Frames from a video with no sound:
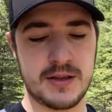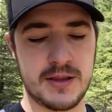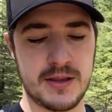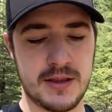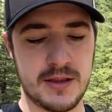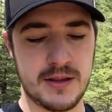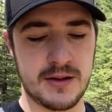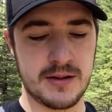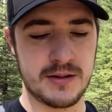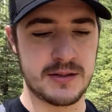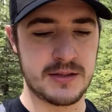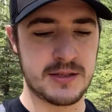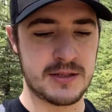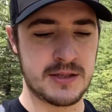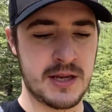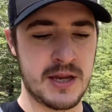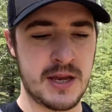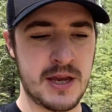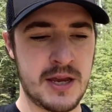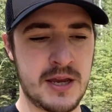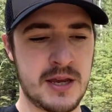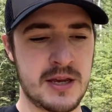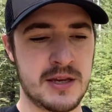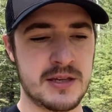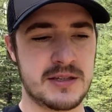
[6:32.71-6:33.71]
there's
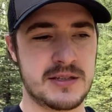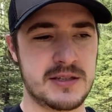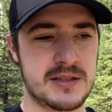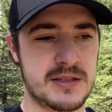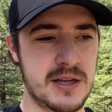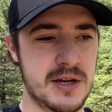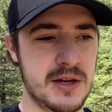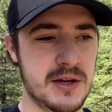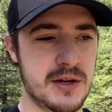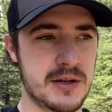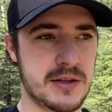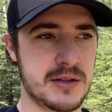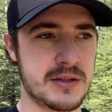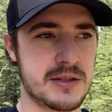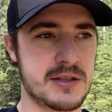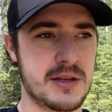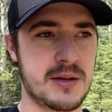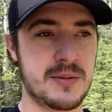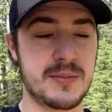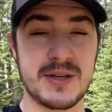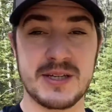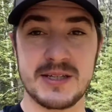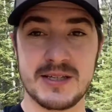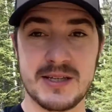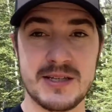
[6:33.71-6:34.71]
still
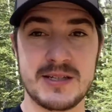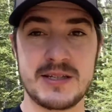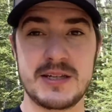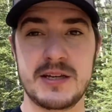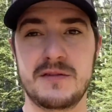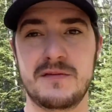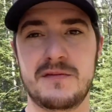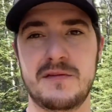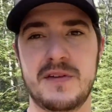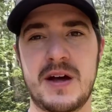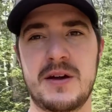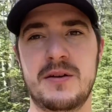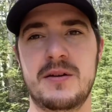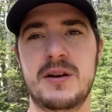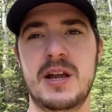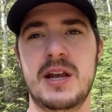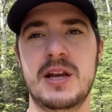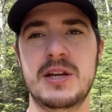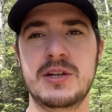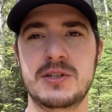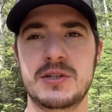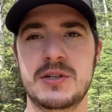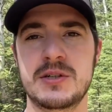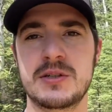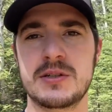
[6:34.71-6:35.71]
some existing
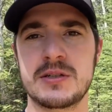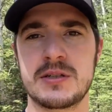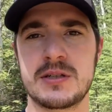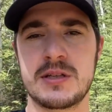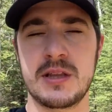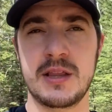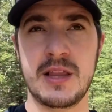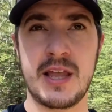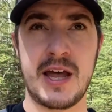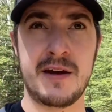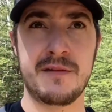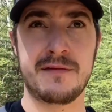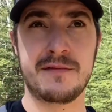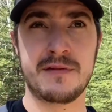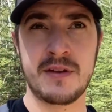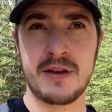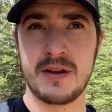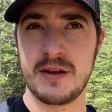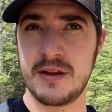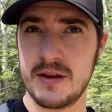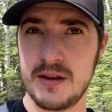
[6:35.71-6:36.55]
foundations left